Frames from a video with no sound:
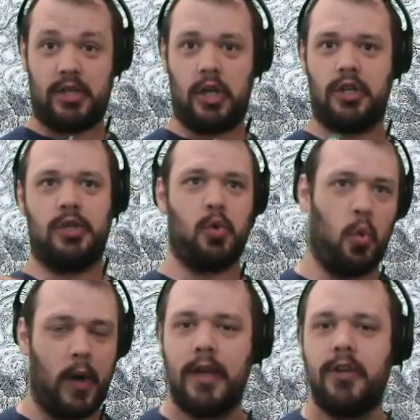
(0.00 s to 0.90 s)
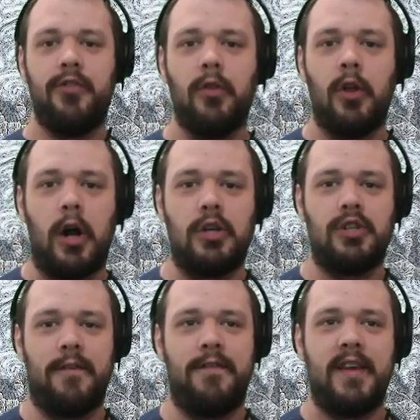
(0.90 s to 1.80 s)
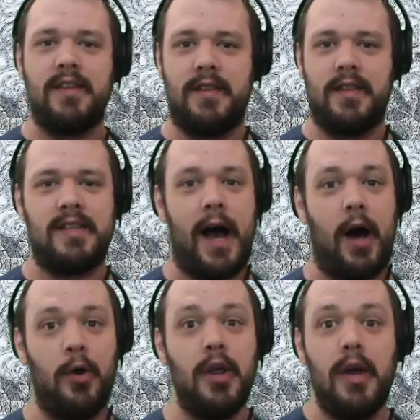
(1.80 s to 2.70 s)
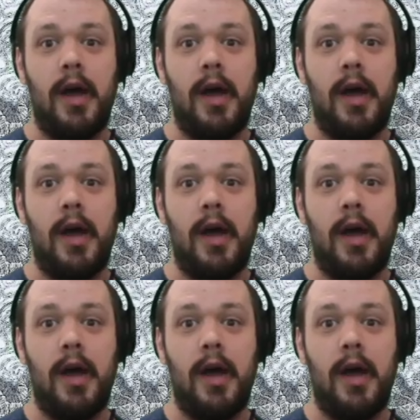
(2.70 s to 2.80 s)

are just way too large to fit into the town.